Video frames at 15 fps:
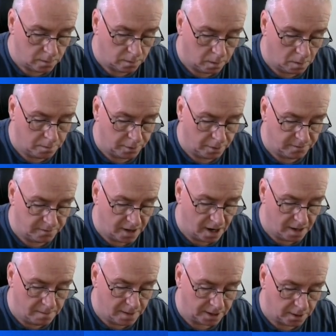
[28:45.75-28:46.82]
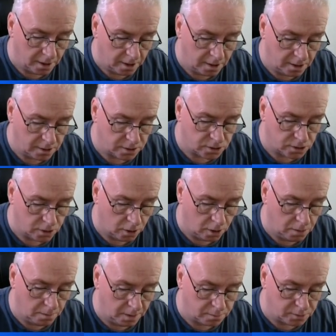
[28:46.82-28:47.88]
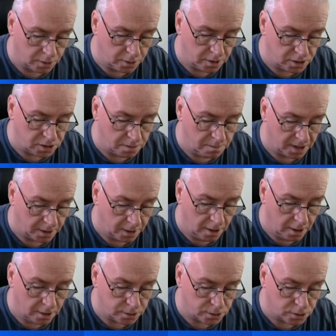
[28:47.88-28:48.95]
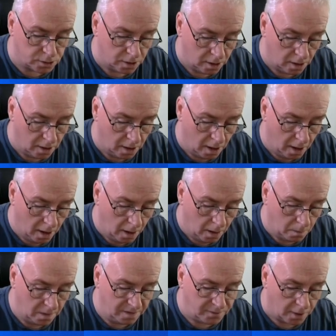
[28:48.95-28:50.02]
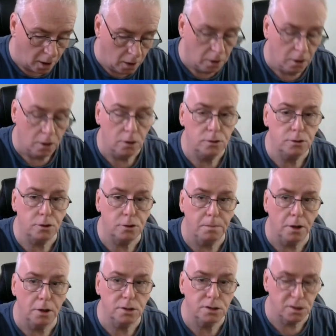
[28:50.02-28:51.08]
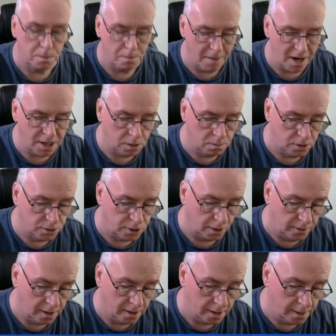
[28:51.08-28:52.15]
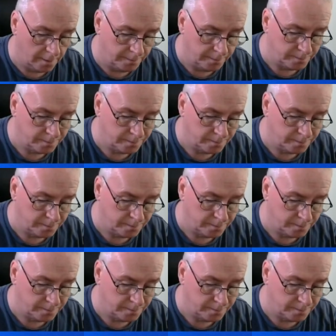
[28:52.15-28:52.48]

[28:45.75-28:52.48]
1.9 megahertz, all the way up to 30 megahertz, we've got 100 points of measurement on there.